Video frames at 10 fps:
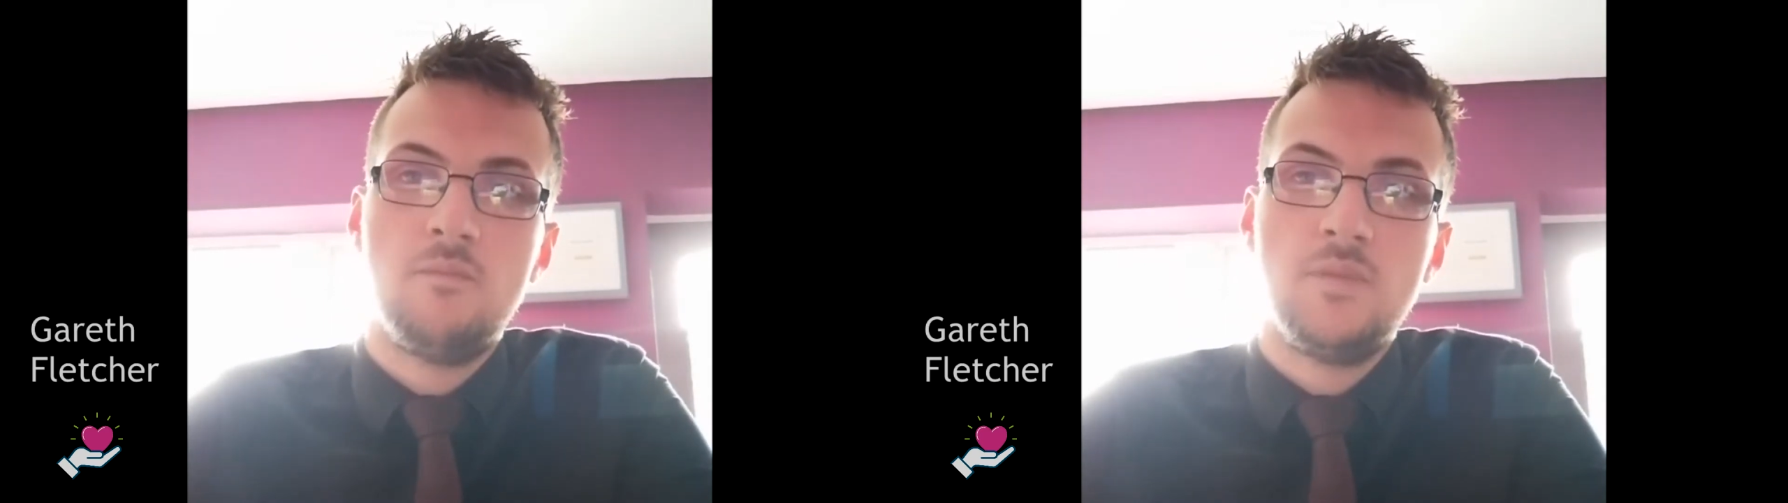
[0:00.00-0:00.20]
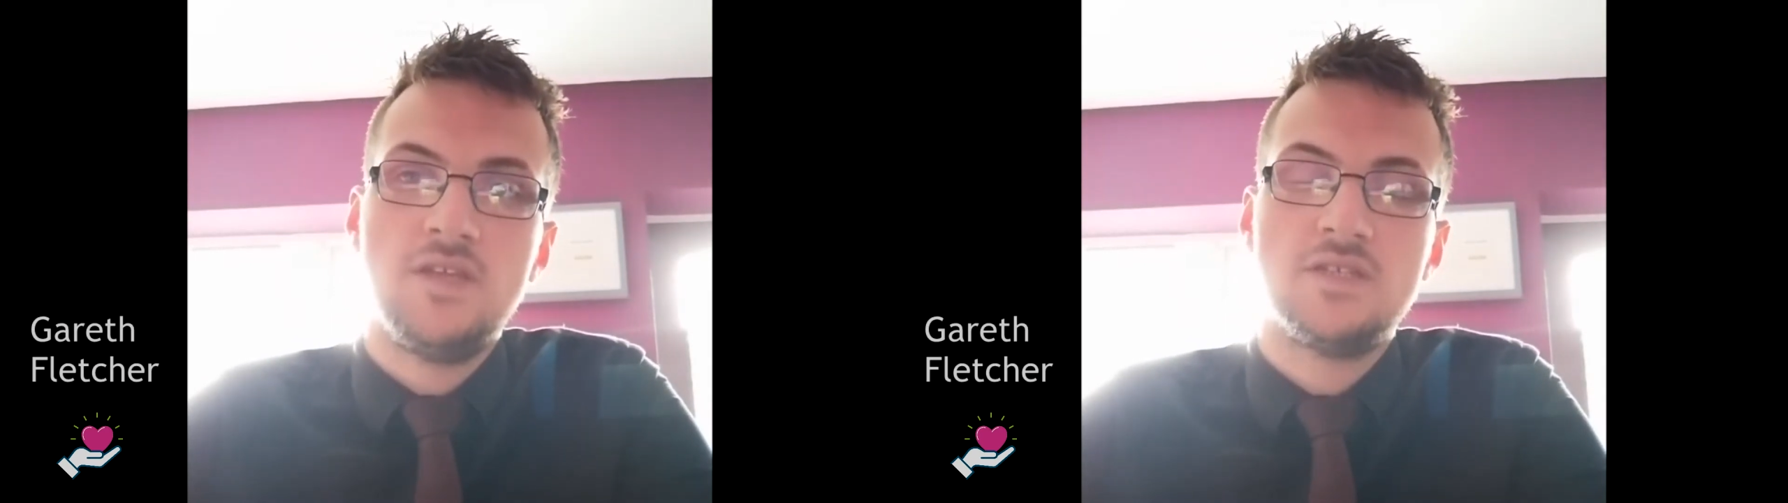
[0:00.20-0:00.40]

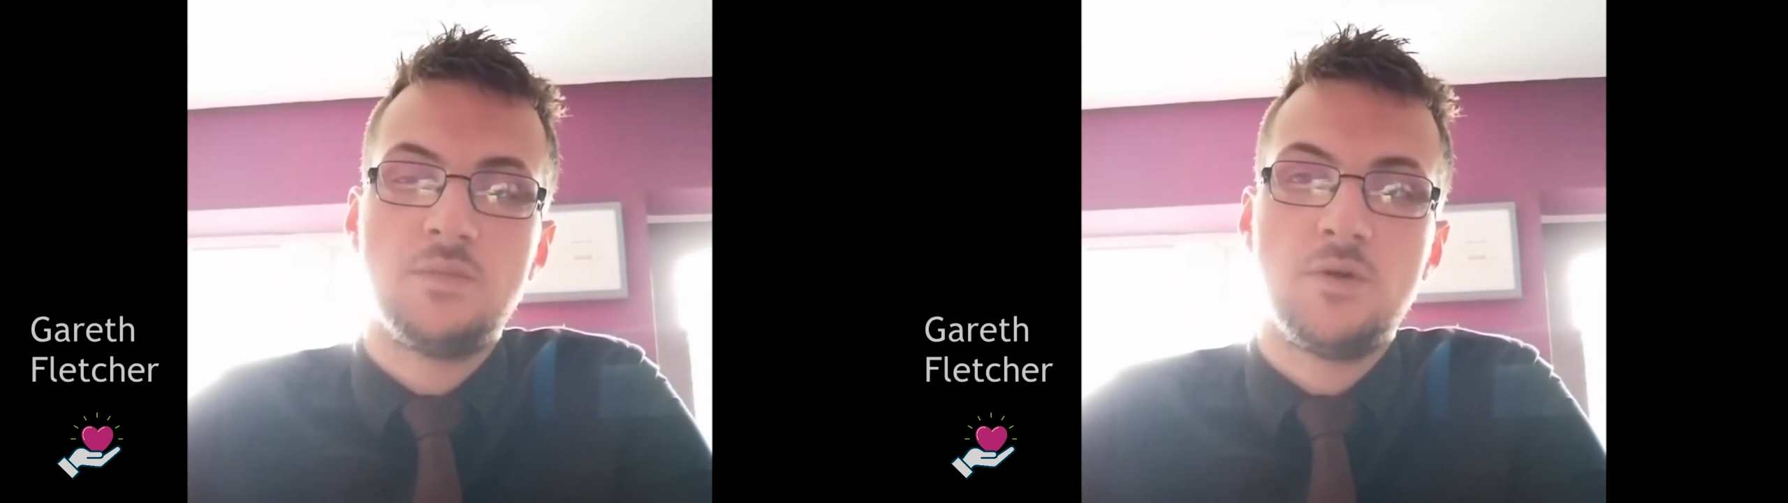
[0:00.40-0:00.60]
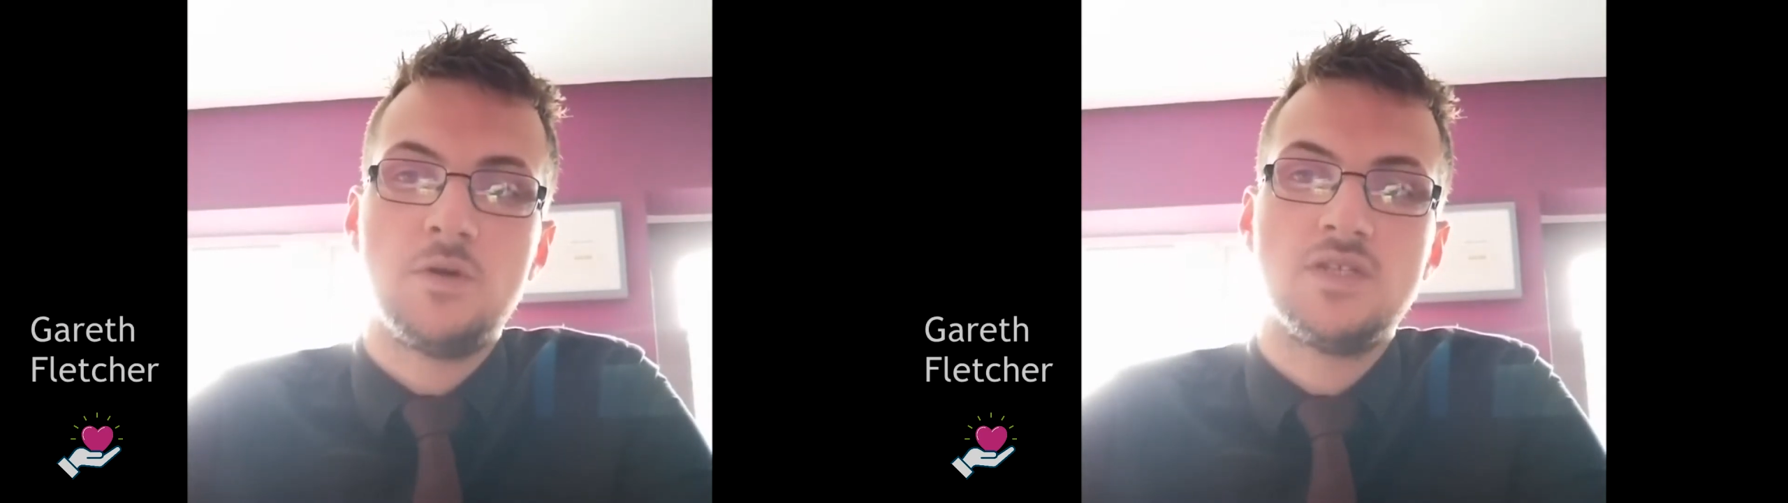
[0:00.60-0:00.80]
me
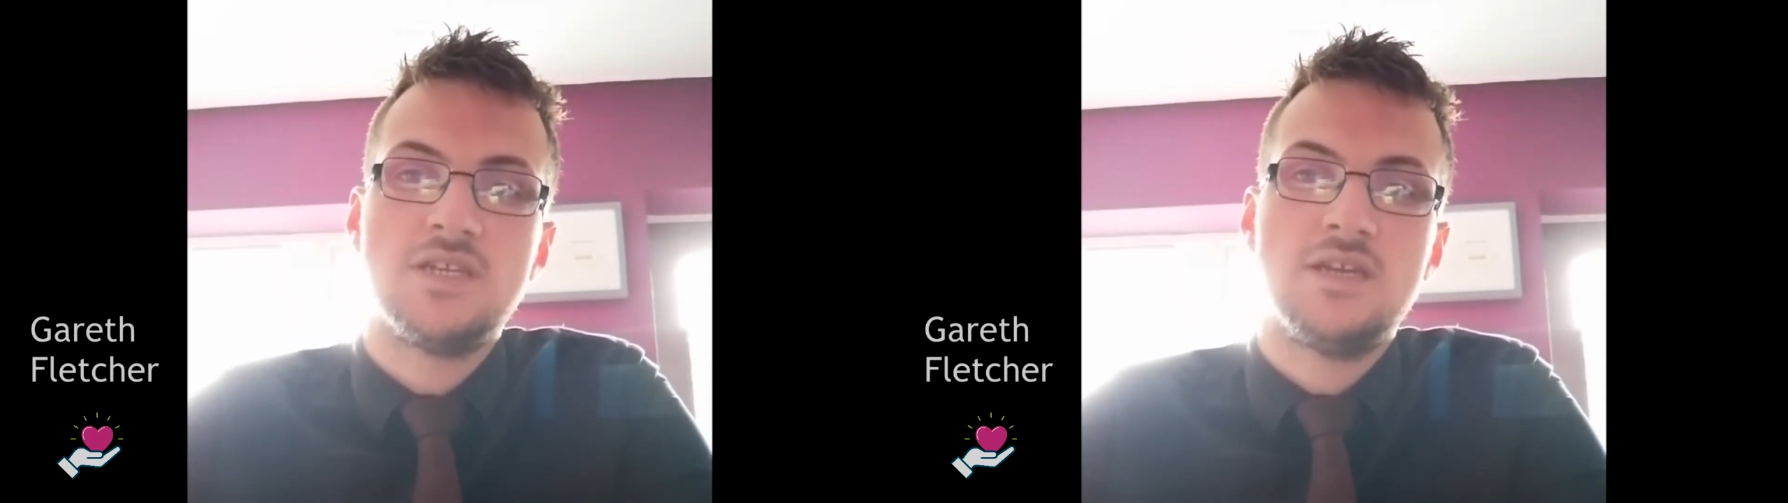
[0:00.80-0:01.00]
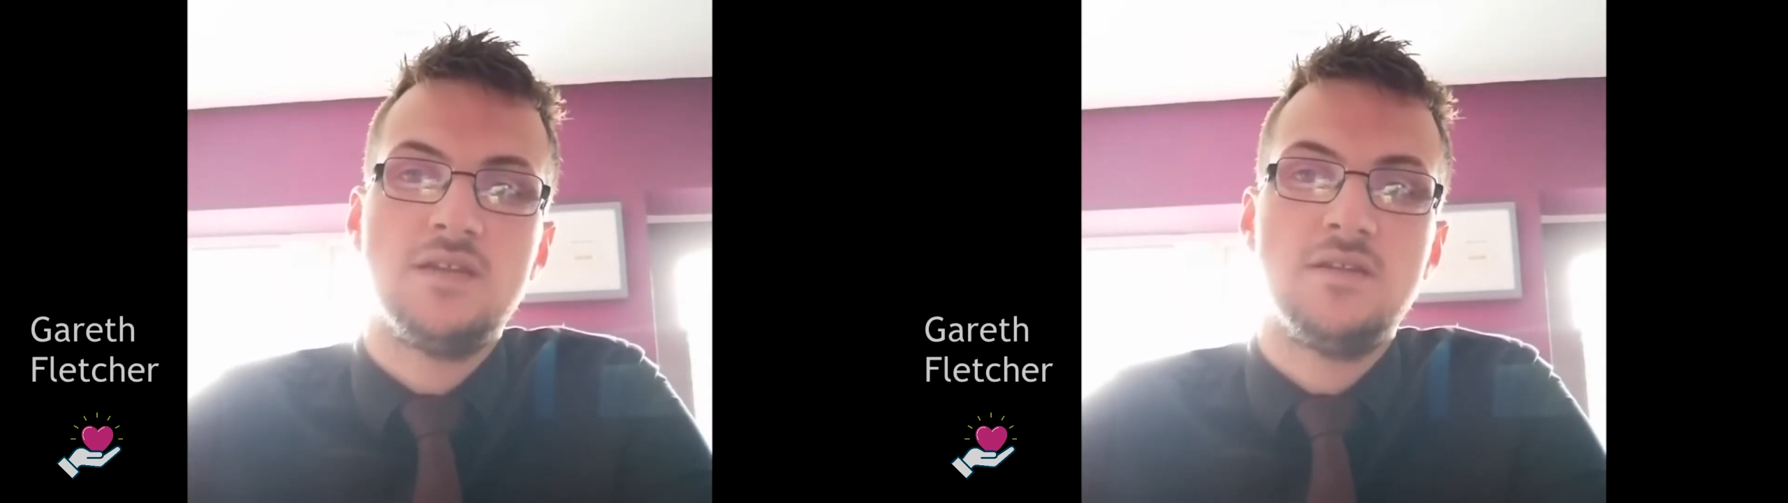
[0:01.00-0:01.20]

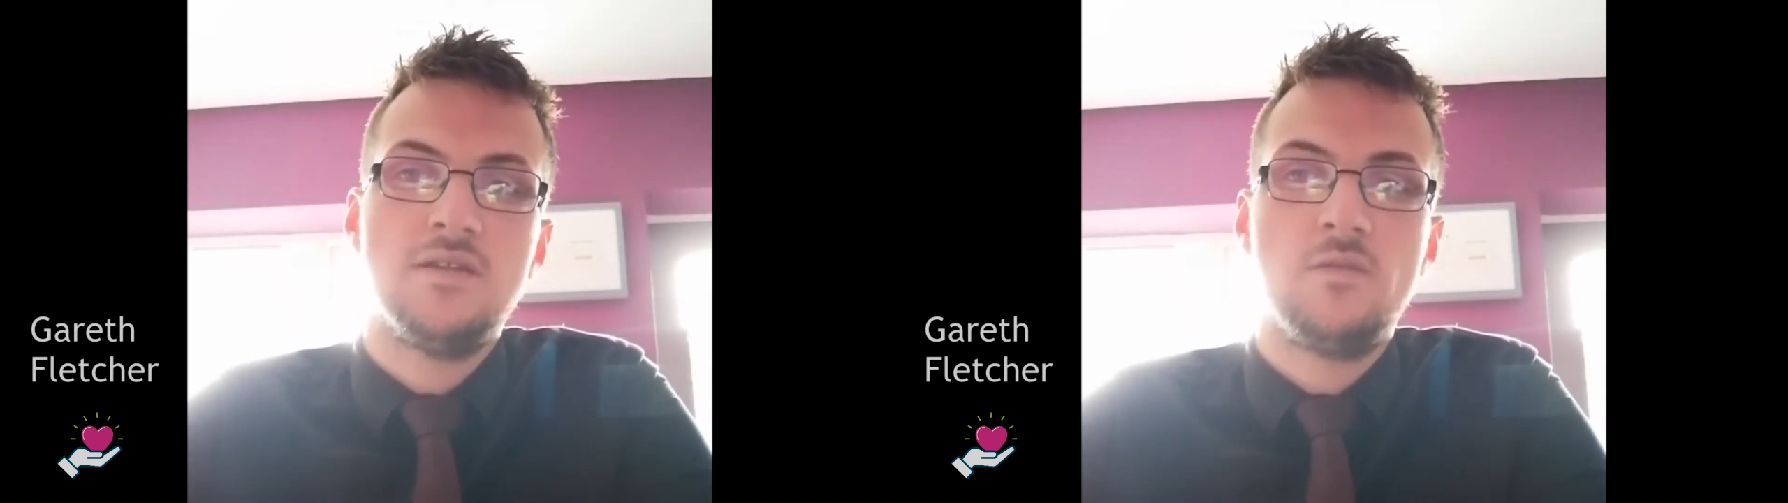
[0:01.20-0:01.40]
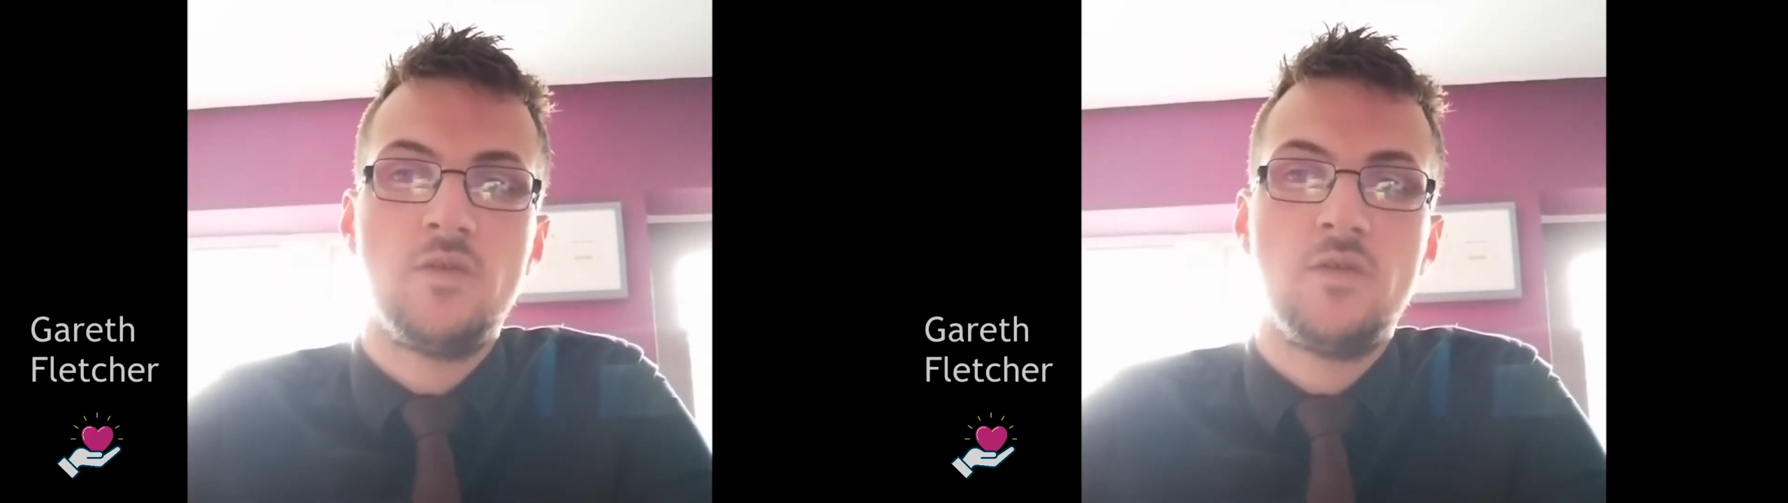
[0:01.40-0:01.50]
supporting